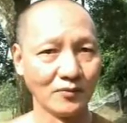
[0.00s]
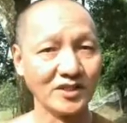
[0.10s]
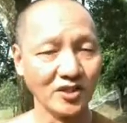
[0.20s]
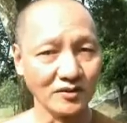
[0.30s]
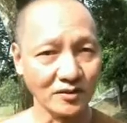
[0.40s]

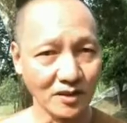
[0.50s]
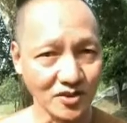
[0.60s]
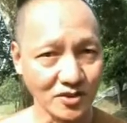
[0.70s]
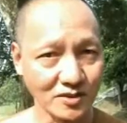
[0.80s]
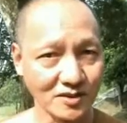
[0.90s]
What's your
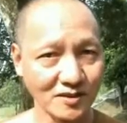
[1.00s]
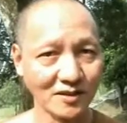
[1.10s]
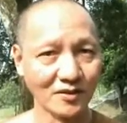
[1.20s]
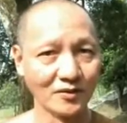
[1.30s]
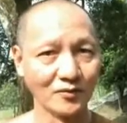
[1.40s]
thoughts?
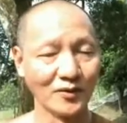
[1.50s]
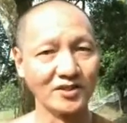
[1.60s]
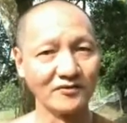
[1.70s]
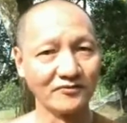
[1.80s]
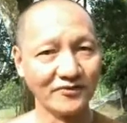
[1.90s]

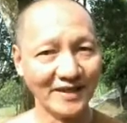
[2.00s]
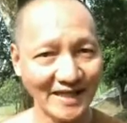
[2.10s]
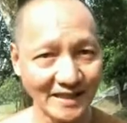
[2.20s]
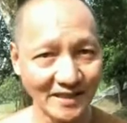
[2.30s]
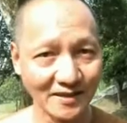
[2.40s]
What's your
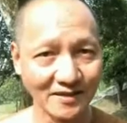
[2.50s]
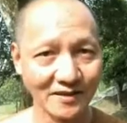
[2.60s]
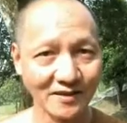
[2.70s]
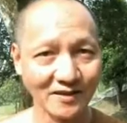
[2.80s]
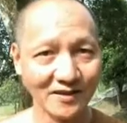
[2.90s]
feeling?
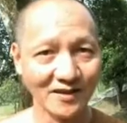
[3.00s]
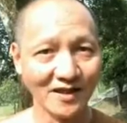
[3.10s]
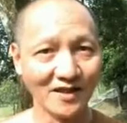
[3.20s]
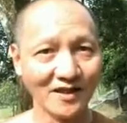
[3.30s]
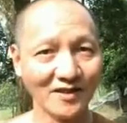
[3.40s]

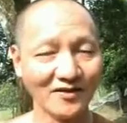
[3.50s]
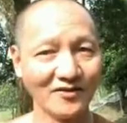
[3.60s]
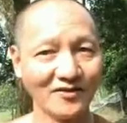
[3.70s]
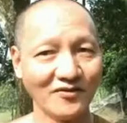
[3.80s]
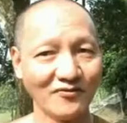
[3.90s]

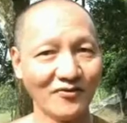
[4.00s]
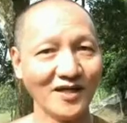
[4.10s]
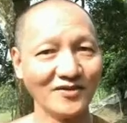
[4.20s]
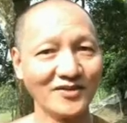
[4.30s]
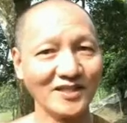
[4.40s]

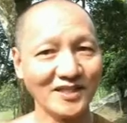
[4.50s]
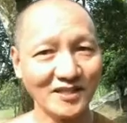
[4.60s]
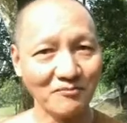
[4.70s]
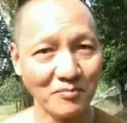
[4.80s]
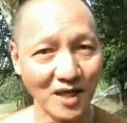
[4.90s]
What are you
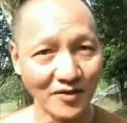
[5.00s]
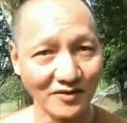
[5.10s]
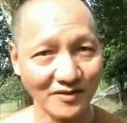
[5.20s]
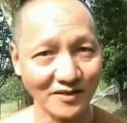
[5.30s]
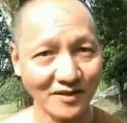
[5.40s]
thinking about?
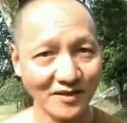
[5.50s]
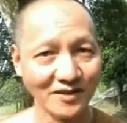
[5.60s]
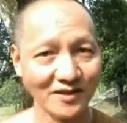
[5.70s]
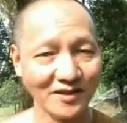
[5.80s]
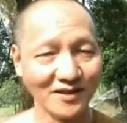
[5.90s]

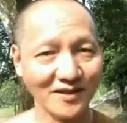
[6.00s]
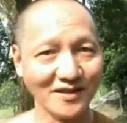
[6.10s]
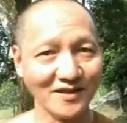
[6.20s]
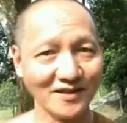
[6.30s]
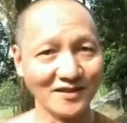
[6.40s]

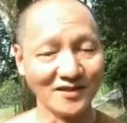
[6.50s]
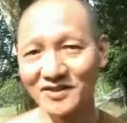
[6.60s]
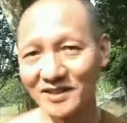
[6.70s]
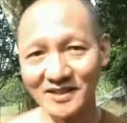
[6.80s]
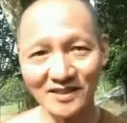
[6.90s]

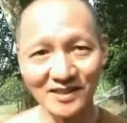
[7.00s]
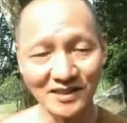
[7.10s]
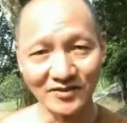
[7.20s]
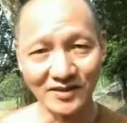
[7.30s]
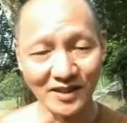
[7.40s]
You
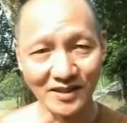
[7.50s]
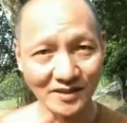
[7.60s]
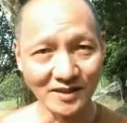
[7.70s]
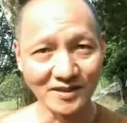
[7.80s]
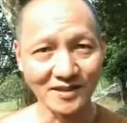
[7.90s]
can
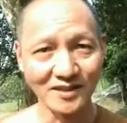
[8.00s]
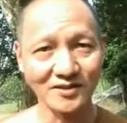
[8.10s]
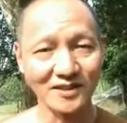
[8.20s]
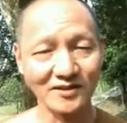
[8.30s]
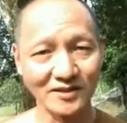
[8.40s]

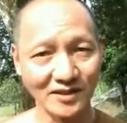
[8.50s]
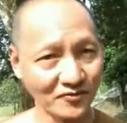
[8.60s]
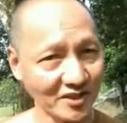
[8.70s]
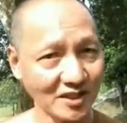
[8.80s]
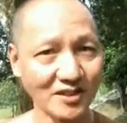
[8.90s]
understand yourself, you
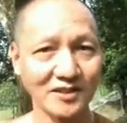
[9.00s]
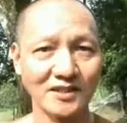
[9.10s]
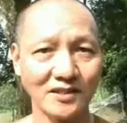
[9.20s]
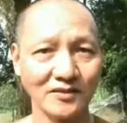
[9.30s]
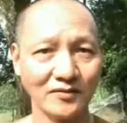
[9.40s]
can read
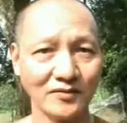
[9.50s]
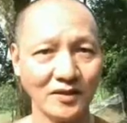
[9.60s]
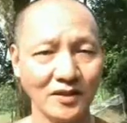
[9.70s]
yourself.